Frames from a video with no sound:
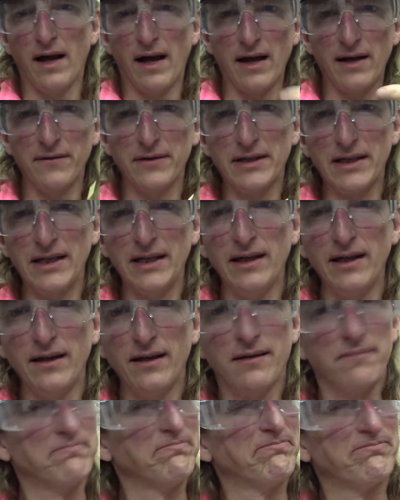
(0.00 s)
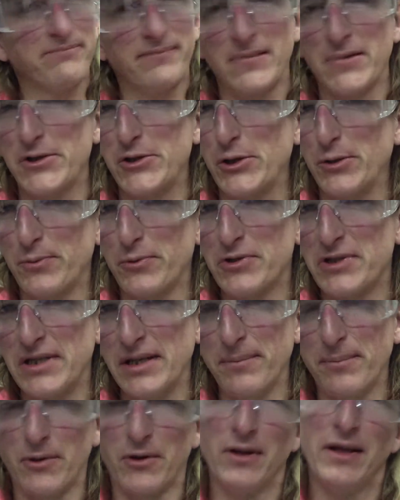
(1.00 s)
out of a key. Super
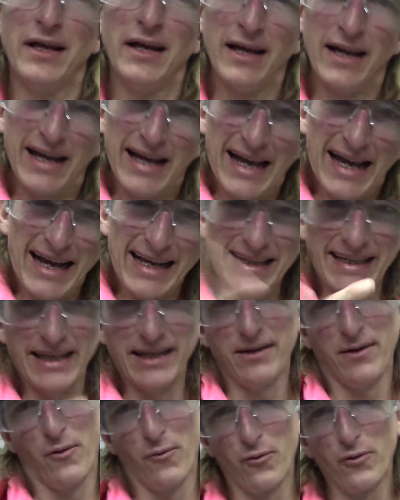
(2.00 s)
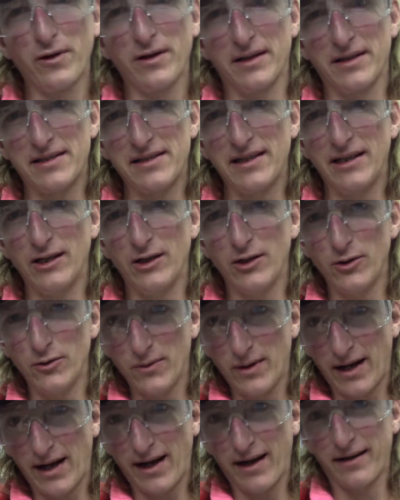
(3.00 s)
simple. And then we're going to see you
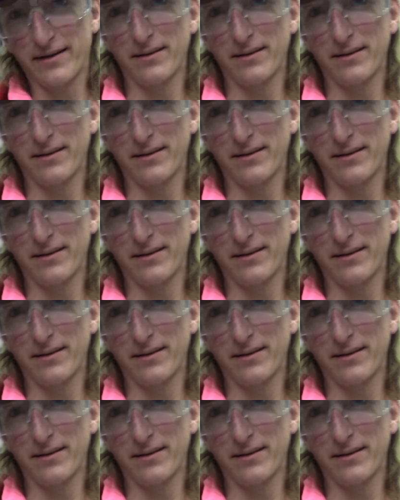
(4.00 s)
out at the